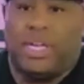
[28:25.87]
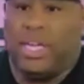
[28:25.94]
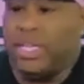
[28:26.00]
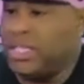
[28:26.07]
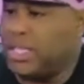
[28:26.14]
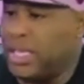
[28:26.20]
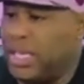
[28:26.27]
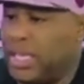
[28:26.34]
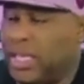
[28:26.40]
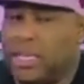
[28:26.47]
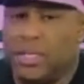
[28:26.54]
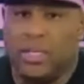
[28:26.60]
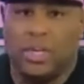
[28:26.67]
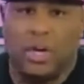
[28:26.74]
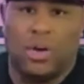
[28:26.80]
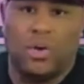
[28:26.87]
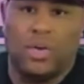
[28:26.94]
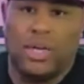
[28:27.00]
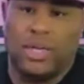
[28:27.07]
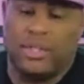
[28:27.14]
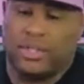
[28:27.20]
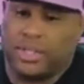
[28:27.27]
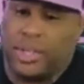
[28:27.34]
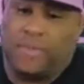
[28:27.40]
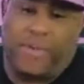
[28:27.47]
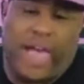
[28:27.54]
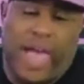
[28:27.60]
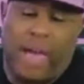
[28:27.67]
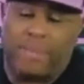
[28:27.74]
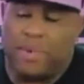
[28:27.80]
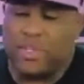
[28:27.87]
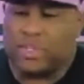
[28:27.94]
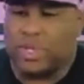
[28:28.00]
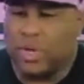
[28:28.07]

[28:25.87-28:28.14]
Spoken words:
to E.T., stuff happens.